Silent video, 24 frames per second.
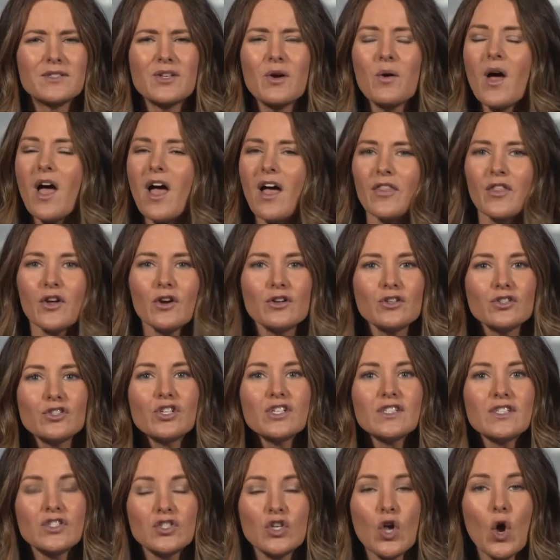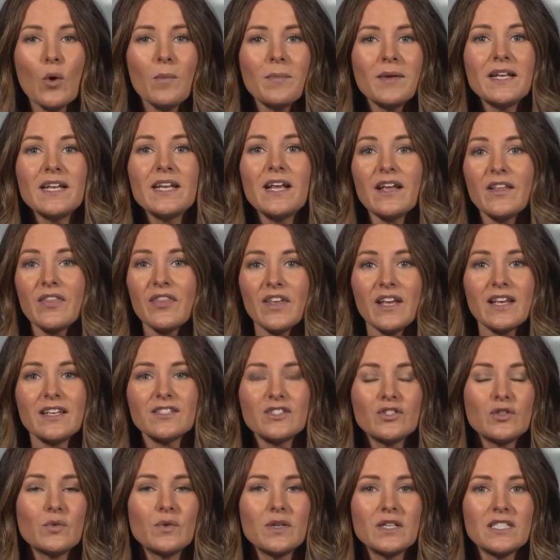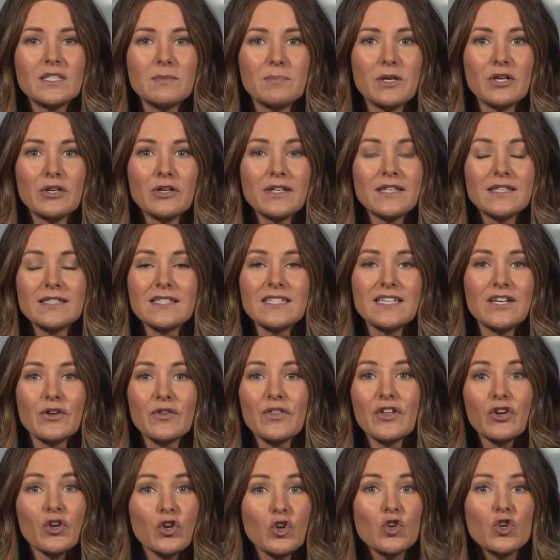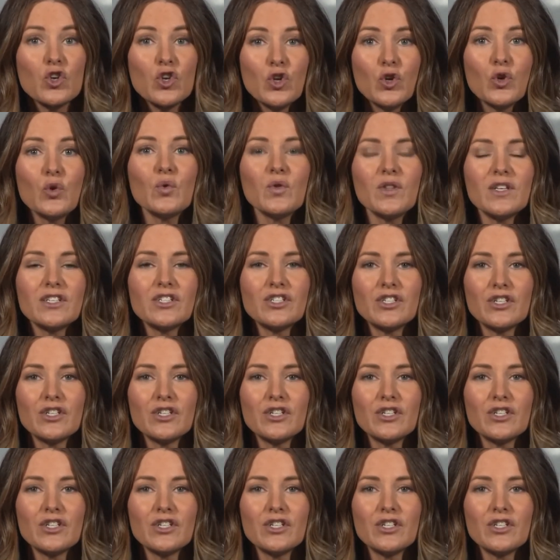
So there are just so many things to experience here that are new this